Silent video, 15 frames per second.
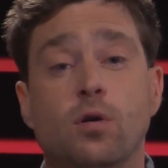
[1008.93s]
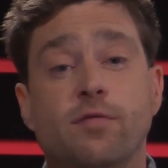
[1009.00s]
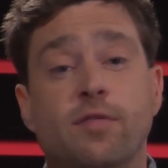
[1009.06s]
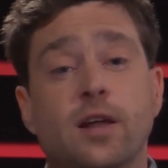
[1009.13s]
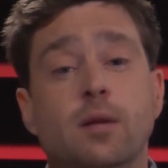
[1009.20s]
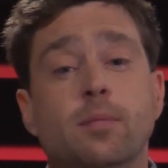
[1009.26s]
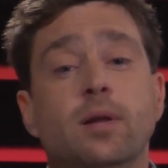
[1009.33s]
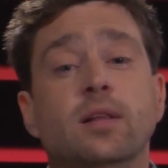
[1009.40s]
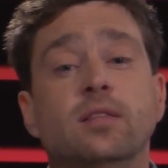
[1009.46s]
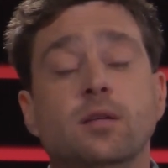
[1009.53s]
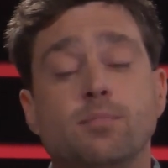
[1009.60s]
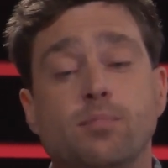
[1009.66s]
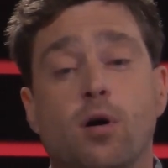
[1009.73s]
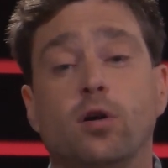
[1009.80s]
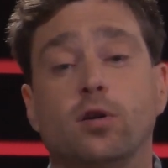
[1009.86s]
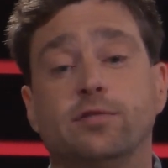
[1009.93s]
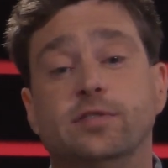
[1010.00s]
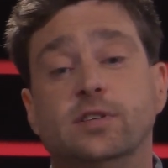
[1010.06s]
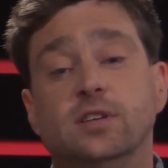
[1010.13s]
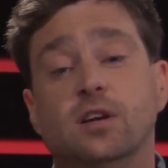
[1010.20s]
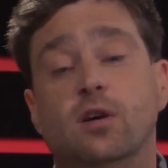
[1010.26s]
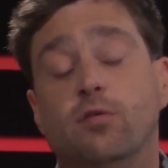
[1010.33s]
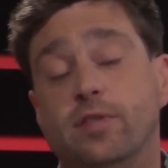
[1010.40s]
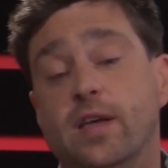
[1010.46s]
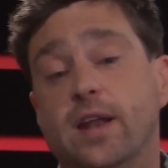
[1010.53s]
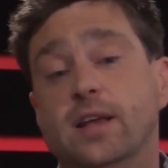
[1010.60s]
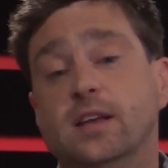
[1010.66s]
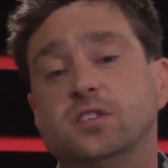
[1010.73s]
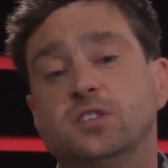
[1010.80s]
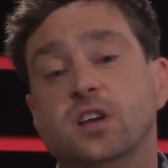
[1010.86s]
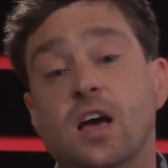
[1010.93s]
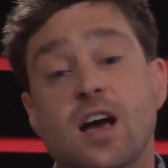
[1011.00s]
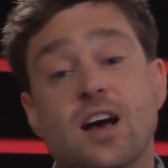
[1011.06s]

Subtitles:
availability part of that is,